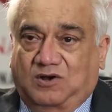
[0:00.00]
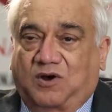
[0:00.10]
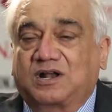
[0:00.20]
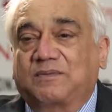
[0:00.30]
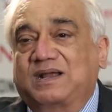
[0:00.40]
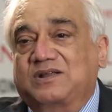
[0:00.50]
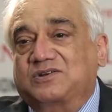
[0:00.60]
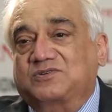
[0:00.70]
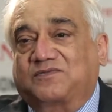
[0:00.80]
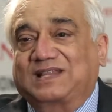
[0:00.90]
on the
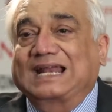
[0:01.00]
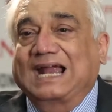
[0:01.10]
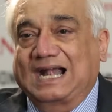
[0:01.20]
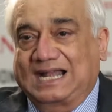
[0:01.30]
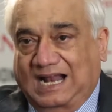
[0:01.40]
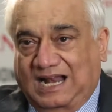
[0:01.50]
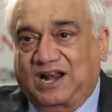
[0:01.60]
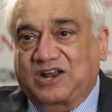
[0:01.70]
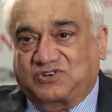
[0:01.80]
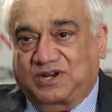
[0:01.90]
basis of the Riyadh
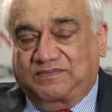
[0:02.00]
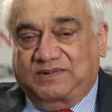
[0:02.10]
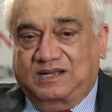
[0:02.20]
Declaration.